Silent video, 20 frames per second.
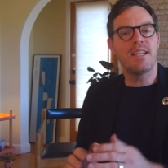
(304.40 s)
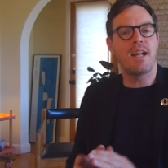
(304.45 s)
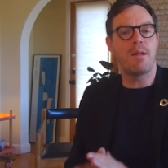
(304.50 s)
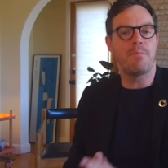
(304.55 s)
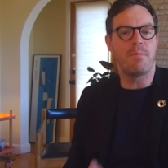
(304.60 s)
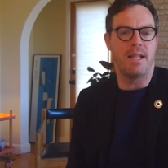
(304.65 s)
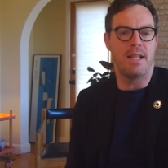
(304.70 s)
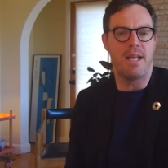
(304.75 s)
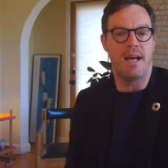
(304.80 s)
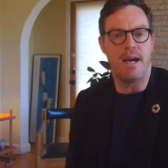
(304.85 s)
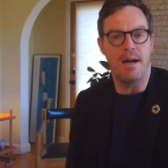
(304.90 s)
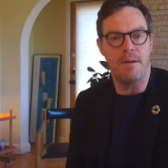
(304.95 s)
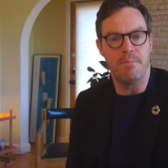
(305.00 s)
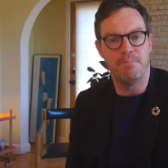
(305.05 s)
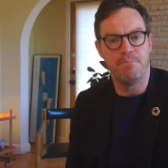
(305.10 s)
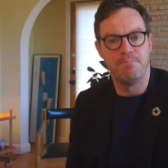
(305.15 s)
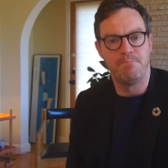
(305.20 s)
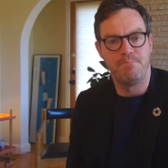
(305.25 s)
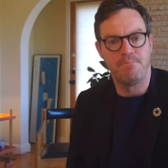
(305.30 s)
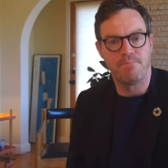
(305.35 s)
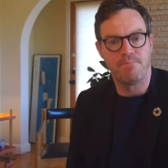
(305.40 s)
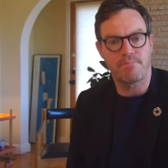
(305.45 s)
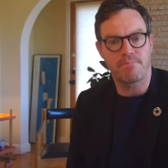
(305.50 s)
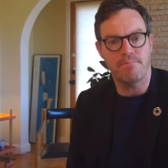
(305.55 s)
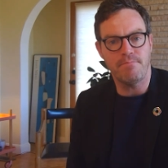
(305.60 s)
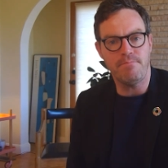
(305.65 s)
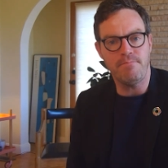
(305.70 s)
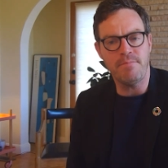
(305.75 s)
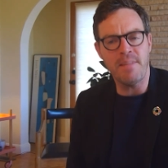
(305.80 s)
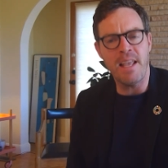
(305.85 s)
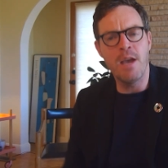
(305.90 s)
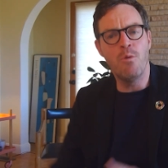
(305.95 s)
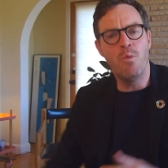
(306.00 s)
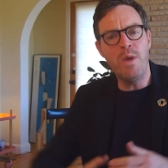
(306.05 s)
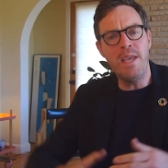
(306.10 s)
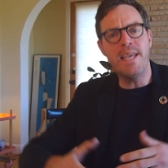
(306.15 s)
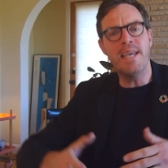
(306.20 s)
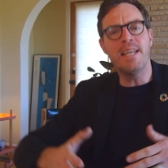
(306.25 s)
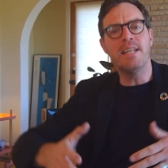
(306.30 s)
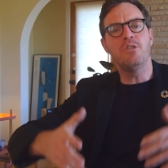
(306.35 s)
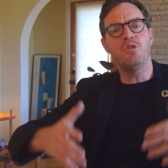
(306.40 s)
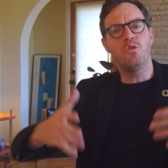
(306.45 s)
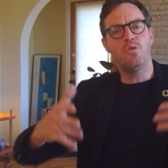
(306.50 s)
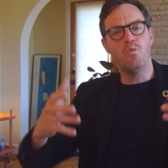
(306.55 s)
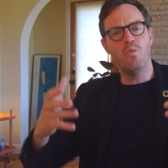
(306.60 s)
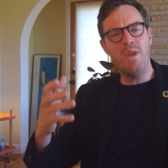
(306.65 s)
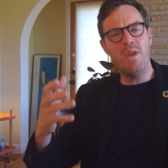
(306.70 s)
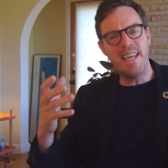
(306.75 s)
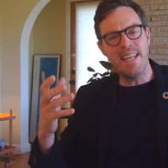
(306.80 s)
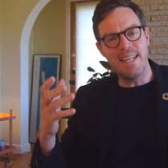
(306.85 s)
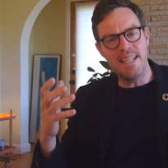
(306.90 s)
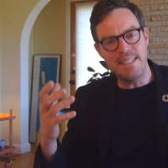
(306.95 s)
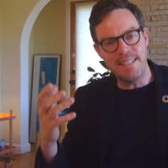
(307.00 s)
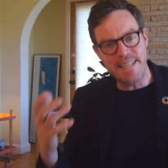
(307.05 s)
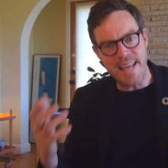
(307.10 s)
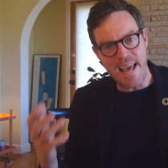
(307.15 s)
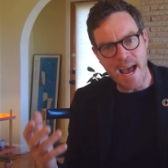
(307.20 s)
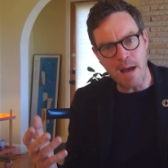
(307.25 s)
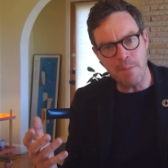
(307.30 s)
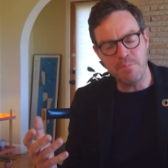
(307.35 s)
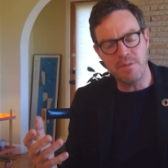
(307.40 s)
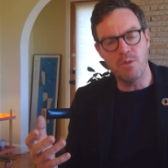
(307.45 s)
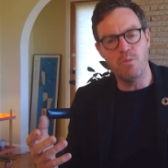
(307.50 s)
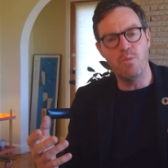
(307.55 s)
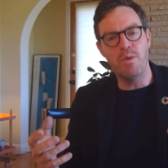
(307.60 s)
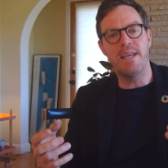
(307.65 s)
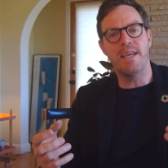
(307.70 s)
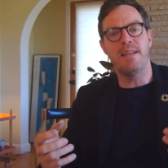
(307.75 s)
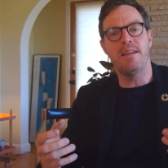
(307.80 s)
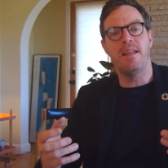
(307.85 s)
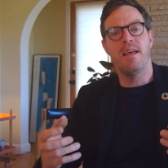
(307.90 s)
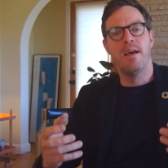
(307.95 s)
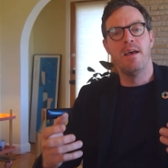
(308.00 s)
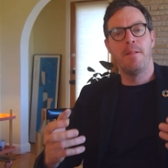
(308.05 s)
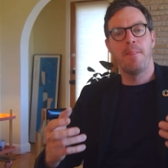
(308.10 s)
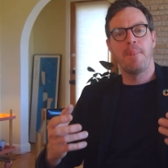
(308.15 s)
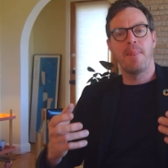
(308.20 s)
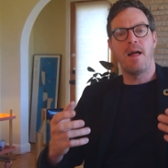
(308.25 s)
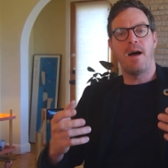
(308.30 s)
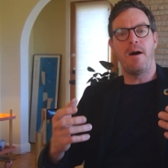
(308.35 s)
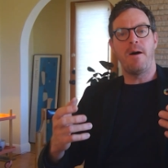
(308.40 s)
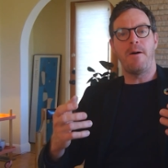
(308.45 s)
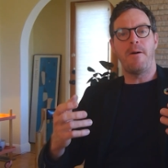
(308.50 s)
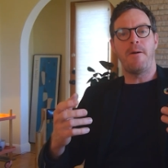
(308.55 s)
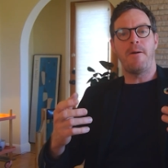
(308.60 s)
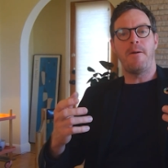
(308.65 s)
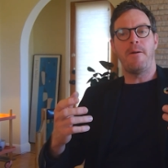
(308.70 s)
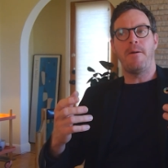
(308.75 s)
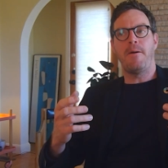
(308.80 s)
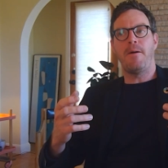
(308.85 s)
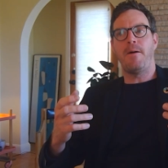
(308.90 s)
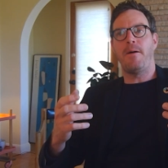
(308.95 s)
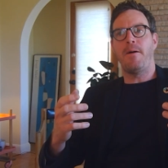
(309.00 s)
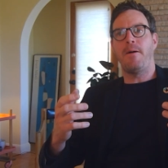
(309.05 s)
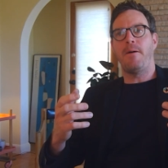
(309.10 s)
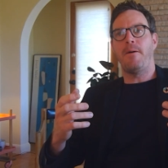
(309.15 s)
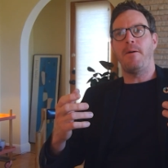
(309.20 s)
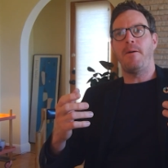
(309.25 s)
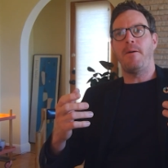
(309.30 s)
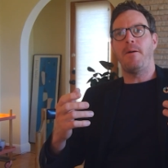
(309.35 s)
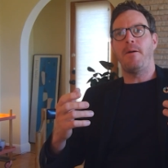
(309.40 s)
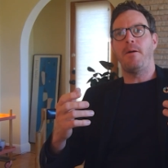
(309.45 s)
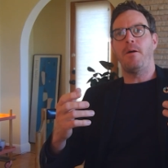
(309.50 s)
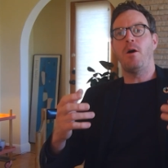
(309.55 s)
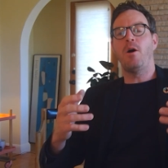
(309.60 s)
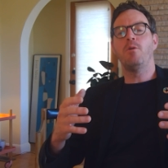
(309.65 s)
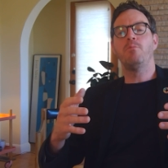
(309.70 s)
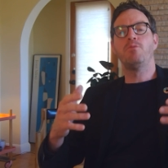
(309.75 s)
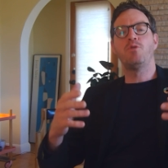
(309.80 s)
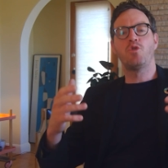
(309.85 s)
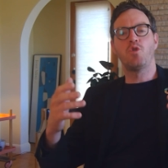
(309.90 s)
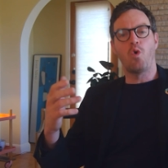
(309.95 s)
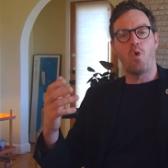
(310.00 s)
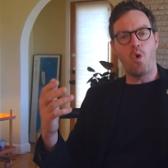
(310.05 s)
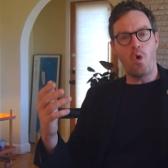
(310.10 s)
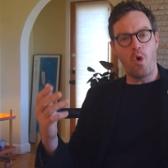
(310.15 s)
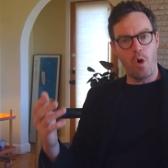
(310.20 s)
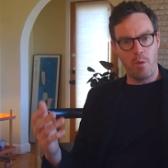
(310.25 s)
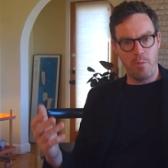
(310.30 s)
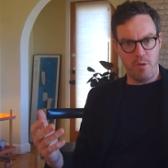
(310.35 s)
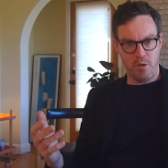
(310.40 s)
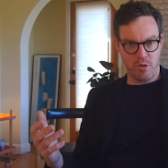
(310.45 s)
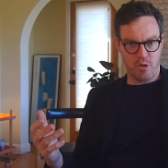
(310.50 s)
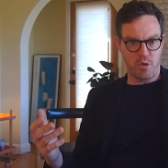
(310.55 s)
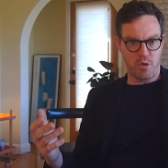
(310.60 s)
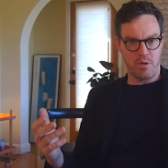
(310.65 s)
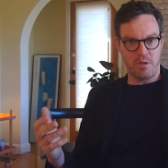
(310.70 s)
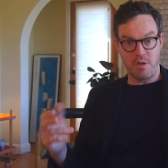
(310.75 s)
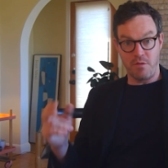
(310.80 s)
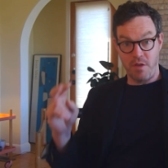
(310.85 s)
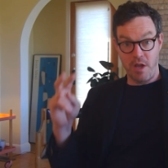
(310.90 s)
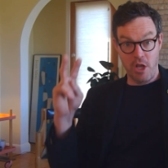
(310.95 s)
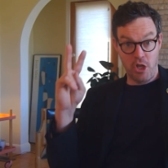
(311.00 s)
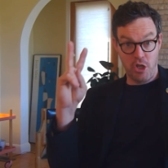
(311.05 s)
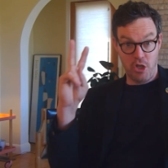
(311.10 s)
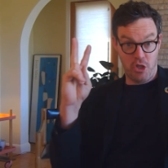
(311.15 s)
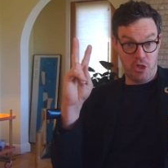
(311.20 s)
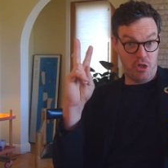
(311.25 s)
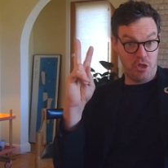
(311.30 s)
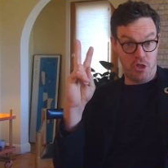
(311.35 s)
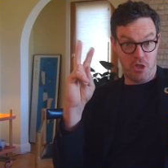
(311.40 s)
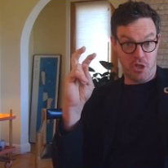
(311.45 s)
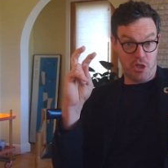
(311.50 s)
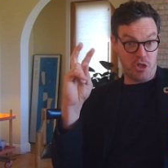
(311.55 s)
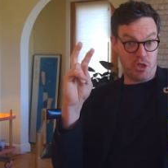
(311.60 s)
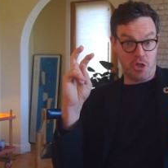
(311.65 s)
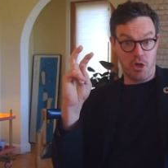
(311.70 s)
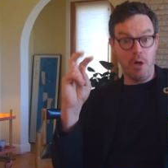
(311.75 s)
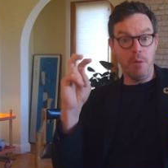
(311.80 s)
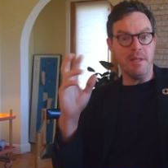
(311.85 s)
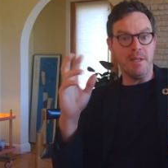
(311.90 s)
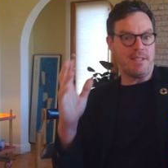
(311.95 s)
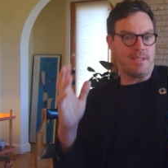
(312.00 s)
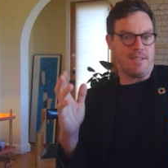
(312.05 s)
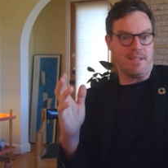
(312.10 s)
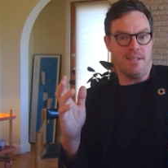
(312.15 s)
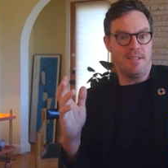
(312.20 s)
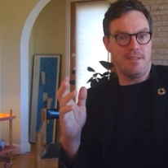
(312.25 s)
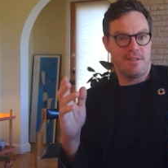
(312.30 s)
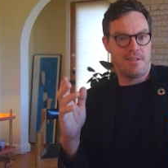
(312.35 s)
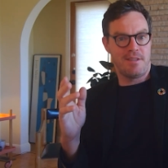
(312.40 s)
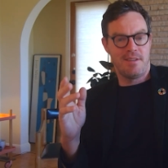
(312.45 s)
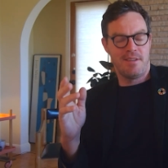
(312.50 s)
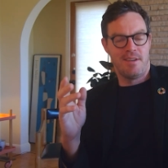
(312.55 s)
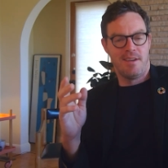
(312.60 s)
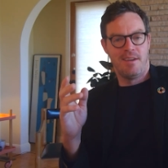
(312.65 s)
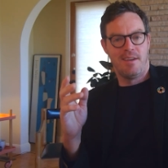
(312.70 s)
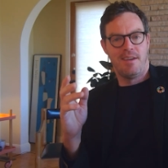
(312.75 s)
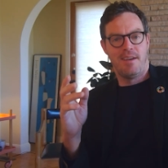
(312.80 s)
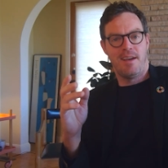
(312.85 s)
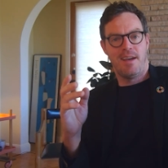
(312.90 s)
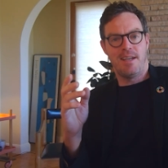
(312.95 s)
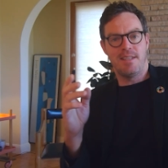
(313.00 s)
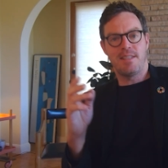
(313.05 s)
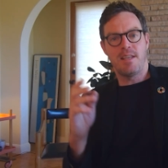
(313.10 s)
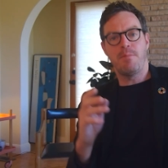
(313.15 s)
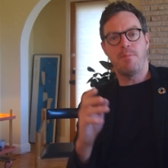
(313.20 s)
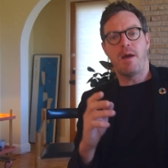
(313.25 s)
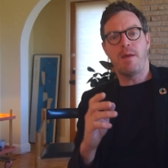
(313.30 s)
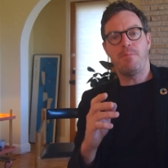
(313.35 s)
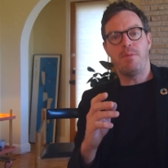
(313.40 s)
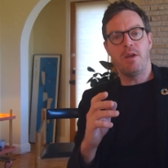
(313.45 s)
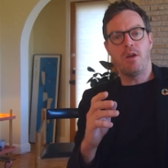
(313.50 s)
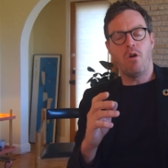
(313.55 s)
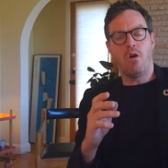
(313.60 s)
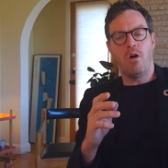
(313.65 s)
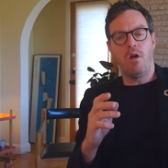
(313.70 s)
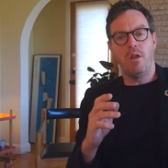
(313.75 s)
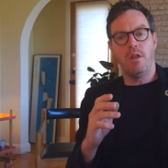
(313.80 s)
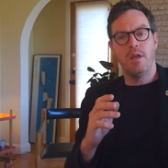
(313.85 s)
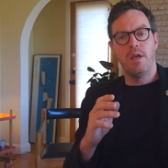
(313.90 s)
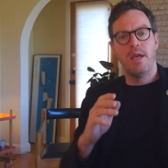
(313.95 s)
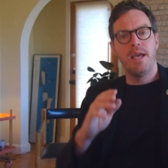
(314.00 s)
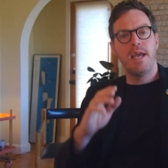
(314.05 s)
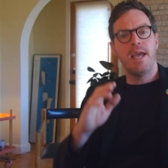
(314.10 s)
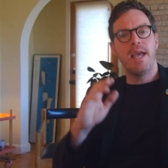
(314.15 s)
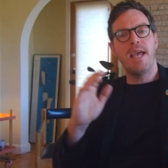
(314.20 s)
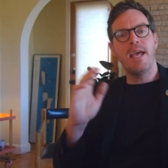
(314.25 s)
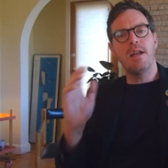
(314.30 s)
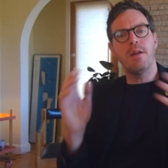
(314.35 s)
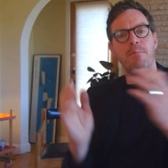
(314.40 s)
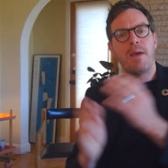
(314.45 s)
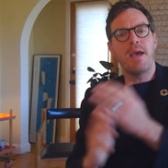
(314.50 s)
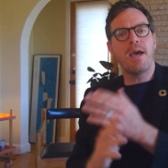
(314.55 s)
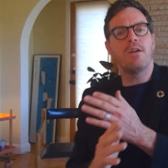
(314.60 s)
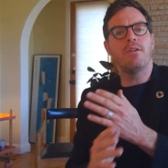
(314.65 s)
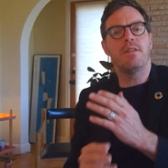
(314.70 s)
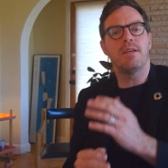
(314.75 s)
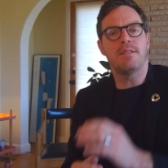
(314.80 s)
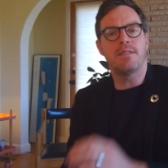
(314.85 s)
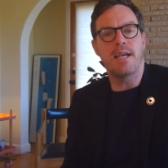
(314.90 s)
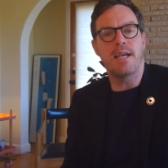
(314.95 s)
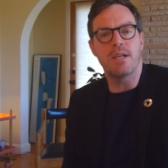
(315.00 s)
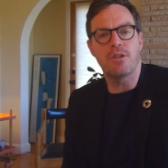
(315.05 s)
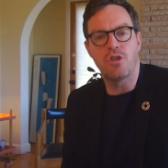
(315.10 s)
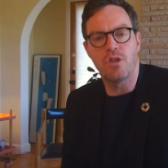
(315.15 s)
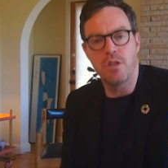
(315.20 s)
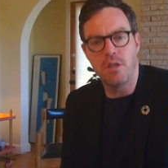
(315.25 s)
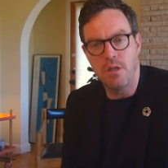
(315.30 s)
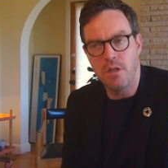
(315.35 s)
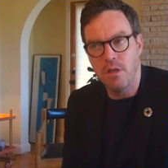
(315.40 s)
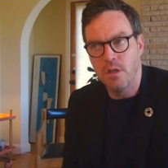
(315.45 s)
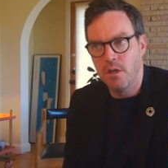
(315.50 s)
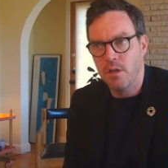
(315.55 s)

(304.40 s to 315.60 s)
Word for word: on my lap. And we can adapt, and we can absorb those sorts of disturbances, as they might be called, in a manner that's actually